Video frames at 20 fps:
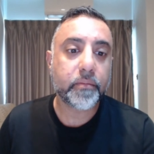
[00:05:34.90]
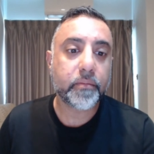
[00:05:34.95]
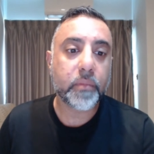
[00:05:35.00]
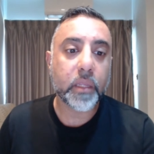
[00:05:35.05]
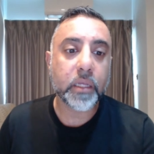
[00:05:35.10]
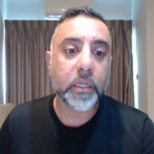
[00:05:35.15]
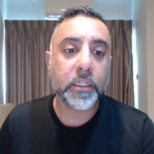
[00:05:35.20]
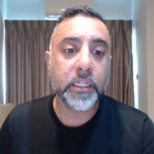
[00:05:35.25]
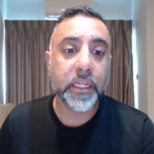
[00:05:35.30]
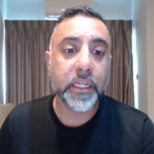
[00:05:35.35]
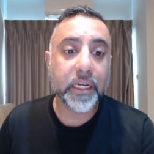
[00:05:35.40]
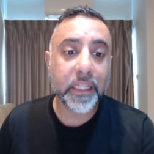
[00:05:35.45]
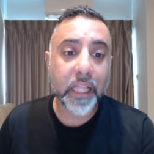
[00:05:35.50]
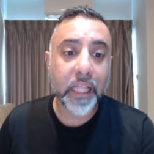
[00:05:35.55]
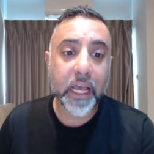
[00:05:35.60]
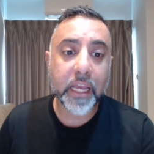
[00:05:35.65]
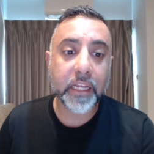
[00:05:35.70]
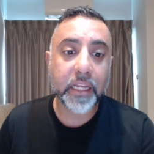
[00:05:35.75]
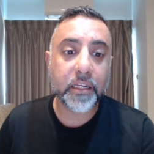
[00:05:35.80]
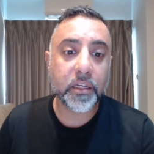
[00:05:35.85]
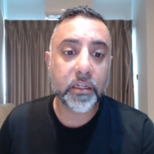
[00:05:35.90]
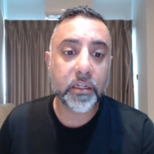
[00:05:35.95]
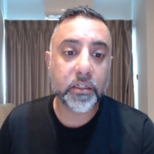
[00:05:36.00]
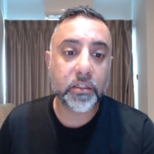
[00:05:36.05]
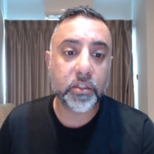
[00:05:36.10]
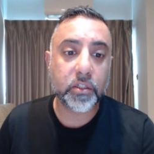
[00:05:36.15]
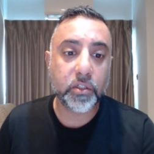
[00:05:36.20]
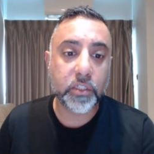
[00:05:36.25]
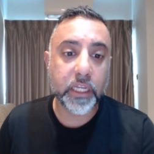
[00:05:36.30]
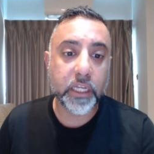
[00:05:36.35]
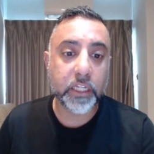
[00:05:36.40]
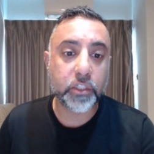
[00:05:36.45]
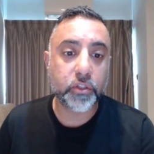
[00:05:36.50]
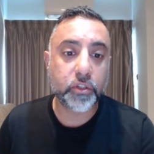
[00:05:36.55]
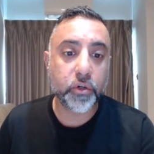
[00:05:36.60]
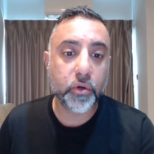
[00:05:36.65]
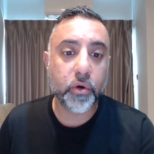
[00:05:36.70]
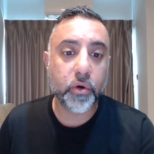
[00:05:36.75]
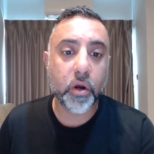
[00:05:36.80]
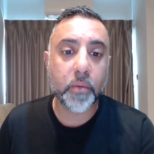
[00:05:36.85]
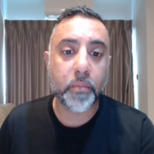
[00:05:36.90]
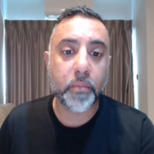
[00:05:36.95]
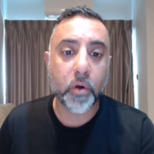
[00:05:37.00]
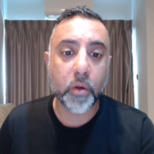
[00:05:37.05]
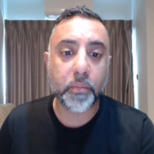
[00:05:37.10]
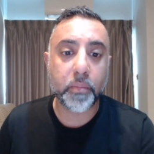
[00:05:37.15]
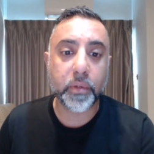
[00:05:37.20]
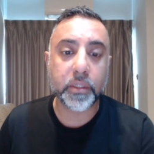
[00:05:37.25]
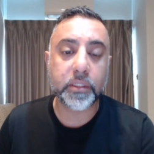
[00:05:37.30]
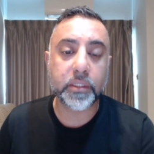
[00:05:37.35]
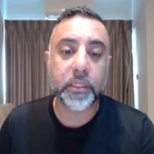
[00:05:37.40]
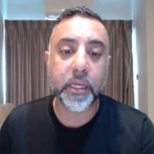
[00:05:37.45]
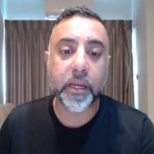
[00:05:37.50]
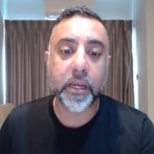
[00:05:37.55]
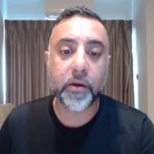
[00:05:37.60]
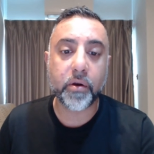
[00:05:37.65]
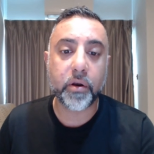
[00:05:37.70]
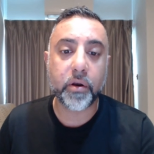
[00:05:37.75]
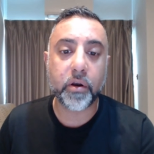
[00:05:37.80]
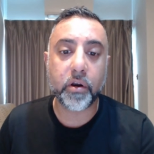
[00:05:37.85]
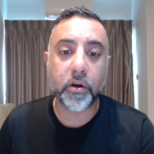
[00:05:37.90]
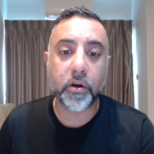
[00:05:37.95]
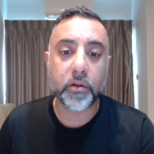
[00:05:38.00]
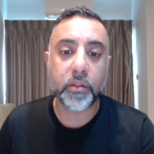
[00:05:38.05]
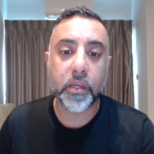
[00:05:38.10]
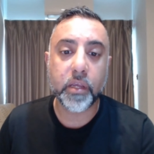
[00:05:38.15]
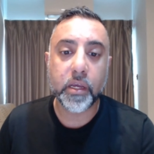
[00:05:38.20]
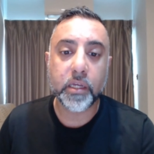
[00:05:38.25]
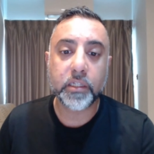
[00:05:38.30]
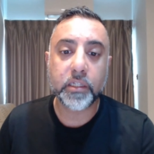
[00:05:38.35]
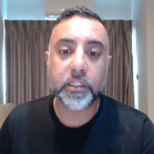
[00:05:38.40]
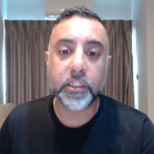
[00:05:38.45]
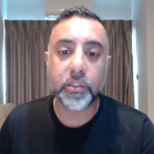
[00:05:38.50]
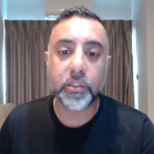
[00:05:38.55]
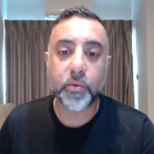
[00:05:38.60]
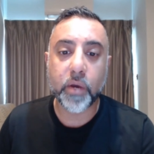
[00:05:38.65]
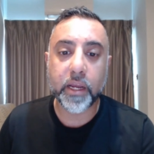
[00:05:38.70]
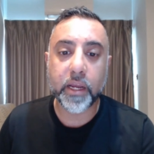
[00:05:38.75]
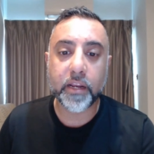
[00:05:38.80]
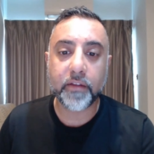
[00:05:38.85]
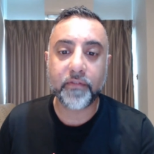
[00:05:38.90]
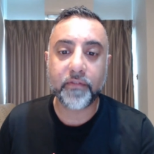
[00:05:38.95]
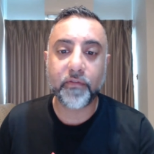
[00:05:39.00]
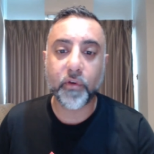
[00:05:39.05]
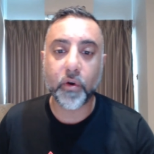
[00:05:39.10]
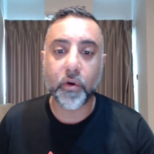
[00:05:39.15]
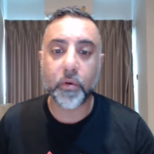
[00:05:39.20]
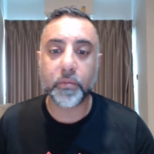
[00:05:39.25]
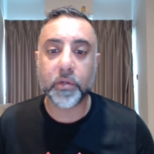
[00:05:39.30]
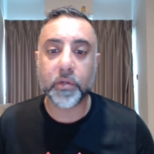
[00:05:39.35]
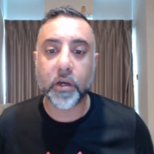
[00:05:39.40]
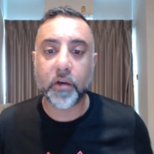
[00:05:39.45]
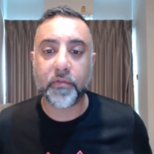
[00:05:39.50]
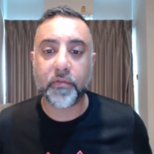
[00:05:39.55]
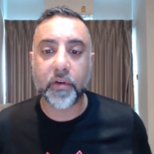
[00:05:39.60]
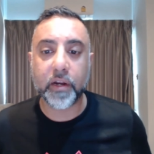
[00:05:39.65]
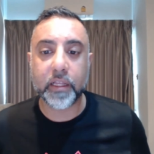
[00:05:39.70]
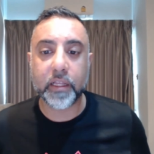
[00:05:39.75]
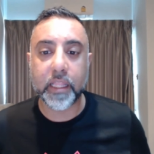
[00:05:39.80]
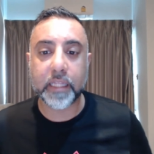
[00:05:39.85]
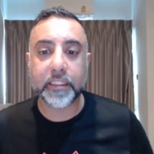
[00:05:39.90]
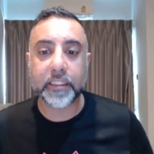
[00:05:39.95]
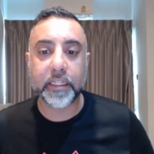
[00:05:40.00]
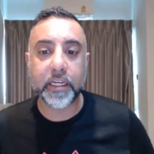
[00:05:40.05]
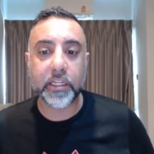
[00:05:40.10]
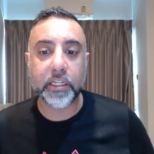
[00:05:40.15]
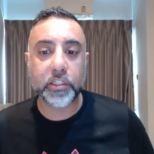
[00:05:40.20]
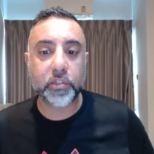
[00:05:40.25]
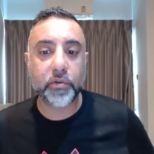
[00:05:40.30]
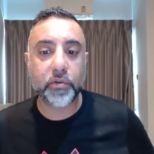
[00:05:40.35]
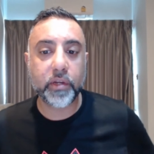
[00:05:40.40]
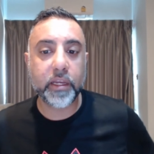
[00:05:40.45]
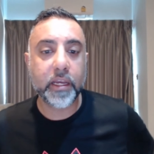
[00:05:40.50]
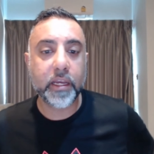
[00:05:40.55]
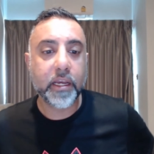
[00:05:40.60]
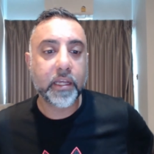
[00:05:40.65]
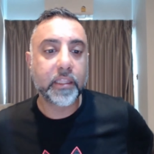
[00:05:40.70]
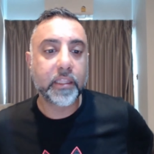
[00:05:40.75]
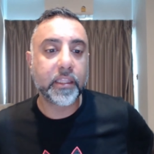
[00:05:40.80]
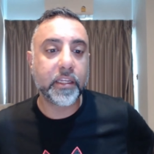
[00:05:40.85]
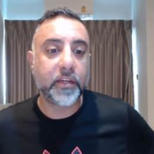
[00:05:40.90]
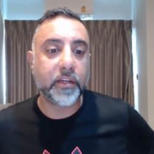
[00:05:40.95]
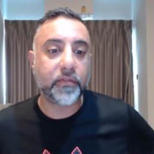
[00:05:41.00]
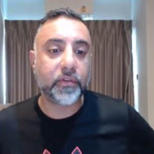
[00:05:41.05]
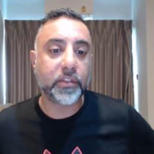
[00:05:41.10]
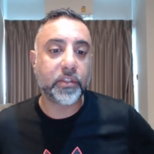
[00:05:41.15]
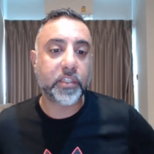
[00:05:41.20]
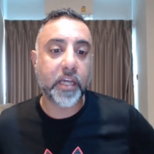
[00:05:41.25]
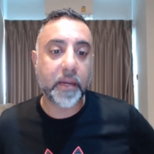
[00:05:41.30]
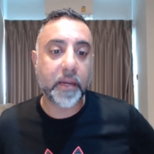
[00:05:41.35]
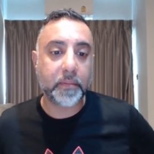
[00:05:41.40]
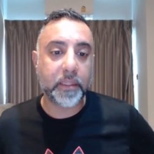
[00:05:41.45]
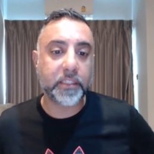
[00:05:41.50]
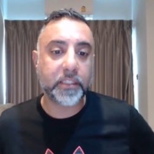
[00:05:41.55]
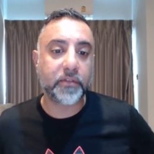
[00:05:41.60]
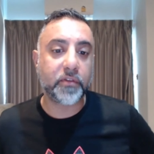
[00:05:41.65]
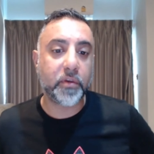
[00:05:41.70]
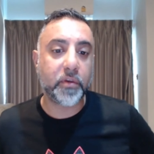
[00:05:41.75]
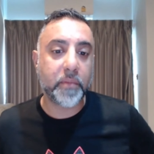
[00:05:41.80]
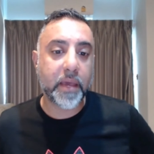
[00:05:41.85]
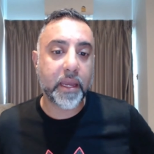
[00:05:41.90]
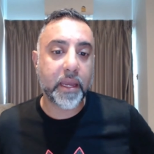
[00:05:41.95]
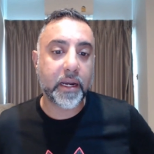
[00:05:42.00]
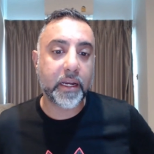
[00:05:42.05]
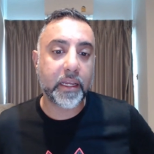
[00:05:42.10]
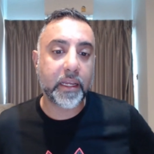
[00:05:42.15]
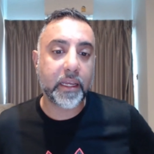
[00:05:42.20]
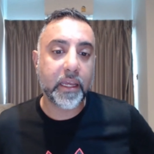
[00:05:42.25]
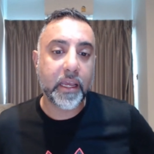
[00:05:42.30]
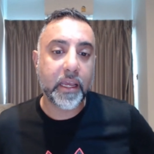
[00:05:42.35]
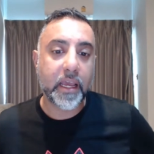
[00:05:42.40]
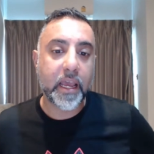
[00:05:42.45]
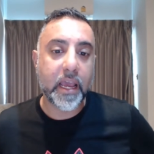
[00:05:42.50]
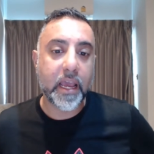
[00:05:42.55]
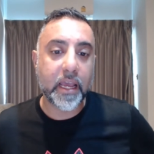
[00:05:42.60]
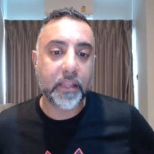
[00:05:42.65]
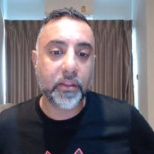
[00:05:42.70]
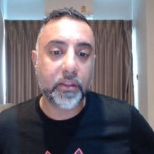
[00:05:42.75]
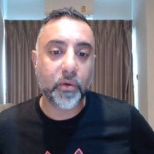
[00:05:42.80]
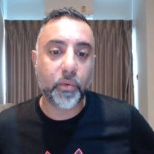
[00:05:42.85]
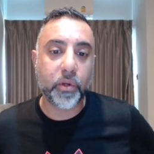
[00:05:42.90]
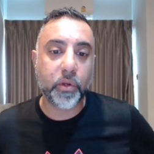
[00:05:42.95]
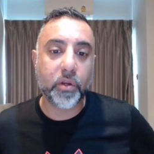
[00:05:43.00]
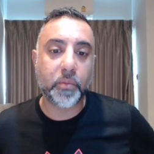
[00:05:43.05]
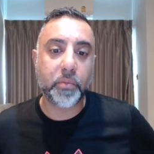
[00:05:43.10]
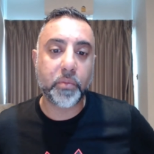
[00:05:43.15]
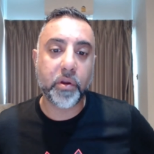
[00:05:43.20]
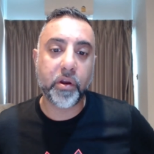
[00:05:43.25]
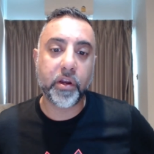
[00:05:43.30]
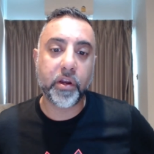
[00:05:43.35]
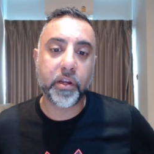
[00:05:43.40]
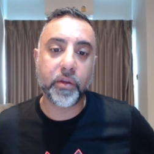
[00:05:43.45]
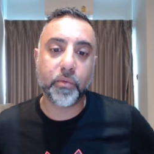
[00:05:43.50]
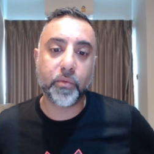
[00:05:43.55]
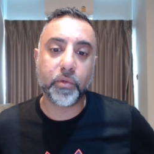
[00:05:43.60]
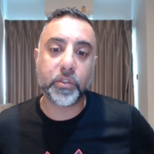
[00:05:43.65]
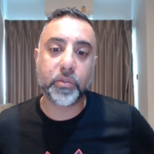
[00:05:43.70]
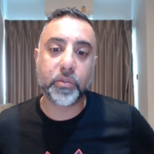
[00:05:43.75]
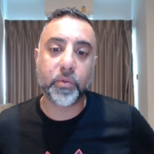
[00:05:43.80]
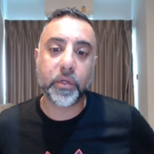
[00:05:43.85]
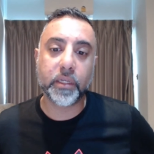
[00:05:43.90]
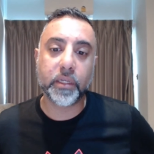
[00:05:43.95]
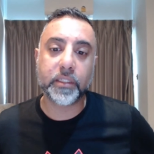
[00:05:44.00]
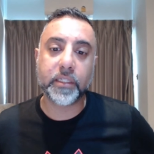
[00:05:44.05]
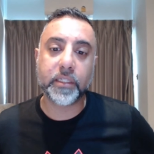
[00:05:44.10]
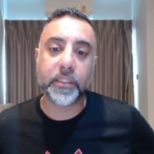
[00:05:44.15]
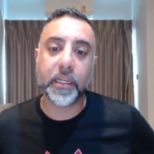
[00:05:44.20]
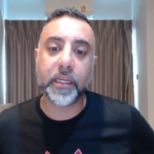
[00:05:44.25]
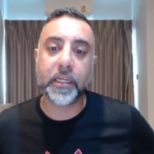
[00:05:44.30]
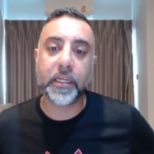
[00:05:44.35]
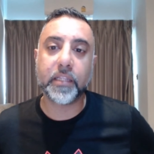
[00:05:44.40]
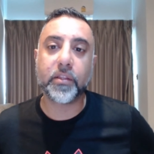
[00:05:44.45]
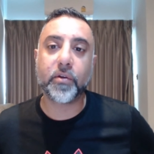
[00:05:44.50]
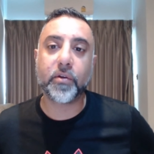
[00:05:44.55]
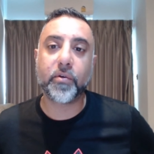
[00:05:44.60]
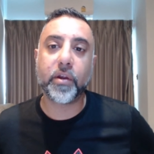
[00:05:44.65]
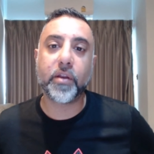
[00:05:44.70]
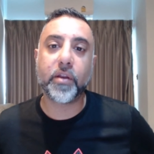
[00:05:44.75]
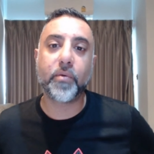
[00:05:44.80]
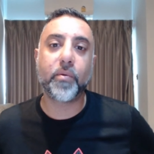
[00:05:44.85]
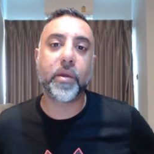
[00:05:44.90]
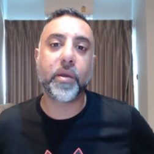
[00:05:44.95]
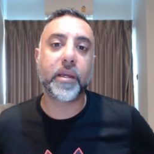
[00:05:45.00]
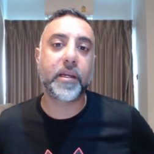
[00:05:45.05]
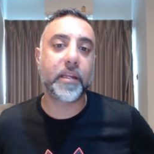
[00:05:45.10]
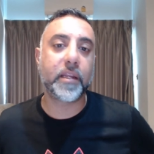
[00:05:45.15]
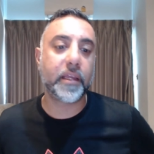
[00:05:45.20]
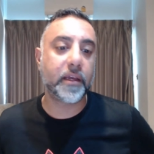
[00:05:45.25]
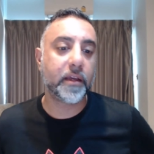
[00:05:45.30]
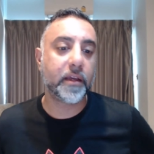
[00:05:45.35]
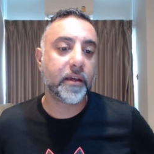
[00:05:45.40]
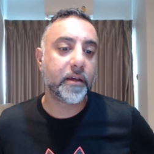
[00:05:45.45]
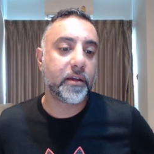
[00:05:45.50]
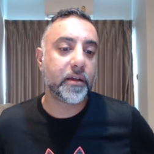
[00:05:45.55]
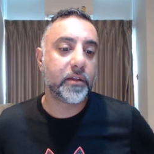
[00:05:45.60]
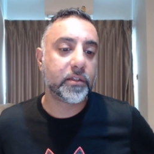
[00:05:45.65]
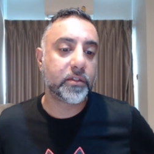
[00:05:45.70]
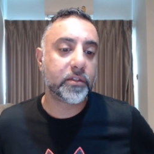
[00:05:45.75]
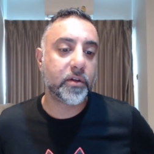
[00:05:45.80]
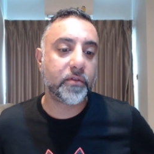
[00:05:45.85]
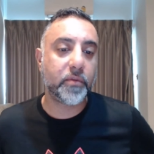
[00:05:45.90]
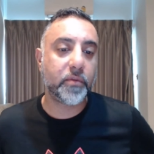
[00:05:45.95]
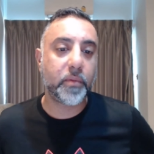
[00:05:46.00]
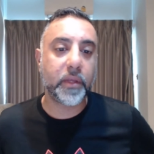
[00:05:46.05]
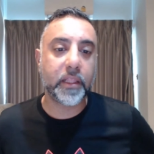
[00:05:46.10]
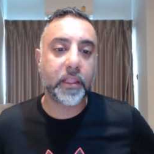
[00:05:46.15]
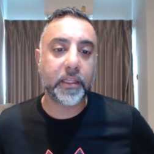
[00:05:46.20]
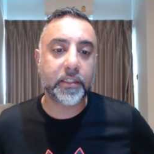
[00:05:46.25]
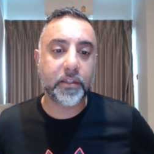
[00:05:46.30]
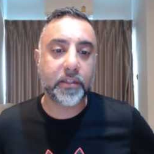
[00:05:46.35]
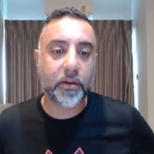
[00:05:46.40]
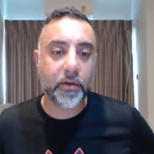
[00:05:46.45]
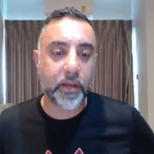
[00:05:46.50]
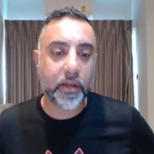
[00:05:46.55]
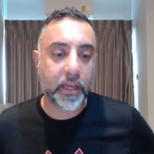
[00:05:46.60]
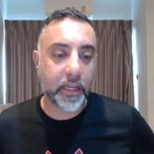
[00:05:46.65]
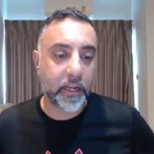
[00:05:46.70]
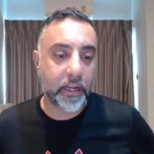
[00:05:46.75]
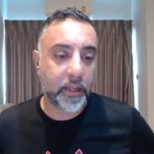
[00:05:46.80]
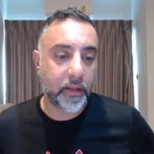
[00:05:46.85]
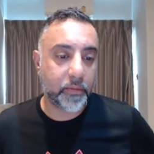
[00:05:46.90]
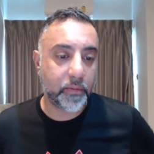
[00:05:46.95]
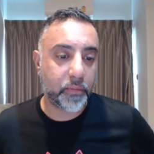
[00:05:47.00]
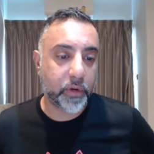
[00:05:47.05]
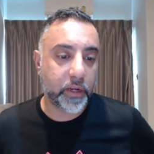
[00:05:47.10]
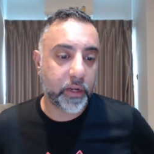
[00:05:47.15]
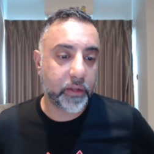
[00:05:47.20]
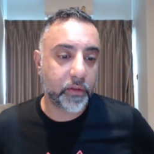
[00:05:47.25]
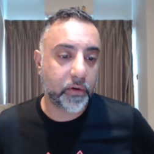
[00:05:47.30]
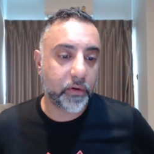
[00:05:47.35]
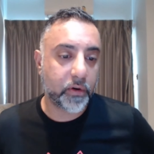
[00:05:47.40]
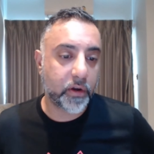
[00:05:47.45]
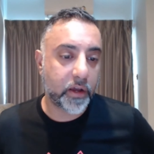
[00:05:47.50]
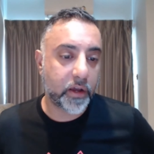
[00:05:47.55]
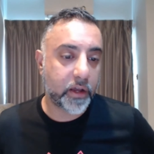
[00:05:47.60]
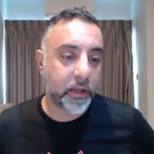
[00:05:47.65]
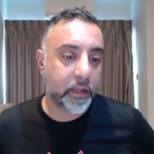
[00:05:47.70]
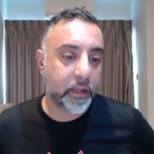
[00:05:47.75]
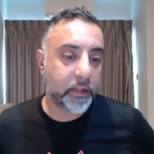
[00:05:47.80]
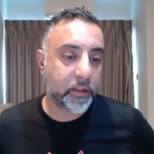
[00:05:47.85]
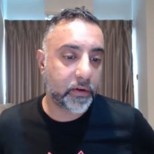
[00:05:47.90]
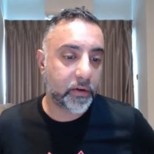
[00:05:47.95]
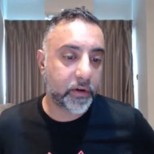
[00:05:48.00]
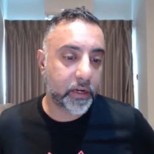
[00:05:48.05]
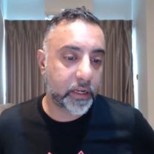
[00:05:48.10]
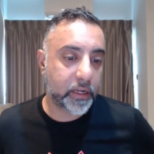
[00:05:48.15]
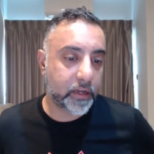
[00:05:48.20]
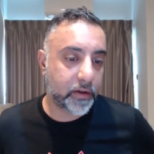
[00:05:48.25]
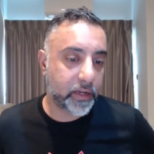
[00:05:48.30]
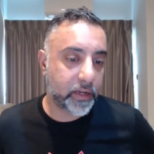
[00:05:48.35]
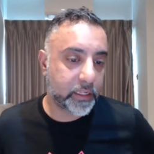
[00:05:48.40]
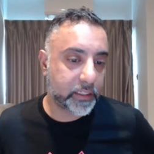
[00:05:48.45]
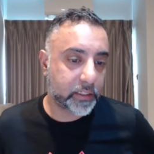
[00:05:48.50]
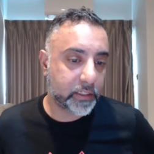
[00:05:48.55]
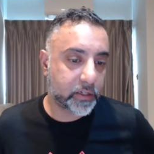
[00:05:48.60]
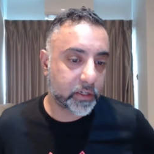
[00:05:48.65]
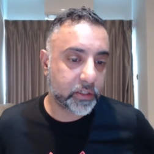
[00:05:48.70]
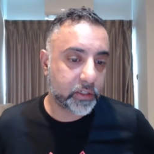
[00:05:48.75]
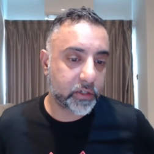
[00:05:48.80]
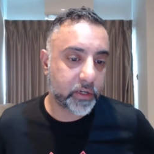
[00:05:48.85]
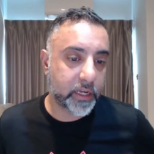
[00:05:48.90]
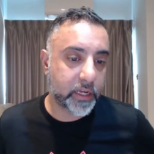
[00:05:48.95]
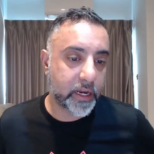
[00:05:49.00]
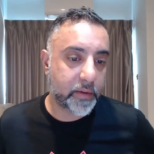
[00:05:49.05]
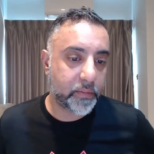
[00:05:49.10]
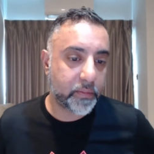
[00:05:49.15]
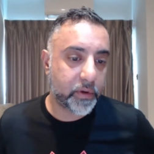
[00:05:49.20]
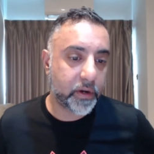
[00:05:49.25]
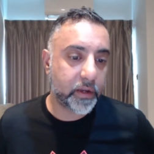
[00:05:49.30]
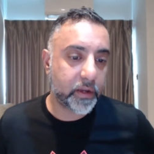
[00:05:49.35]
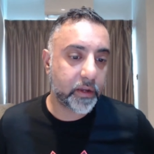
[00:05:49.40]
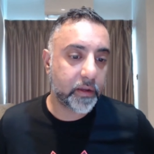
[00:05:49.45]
She declined to stay true to her purpose here on Earth. She is quite informed of our galactic history, the different timelines of humanity, and the window period in which we are ascending in the Great Awakening. So everybody, let's go ahead and bring Laura on. Laura, go ahead and start your camera.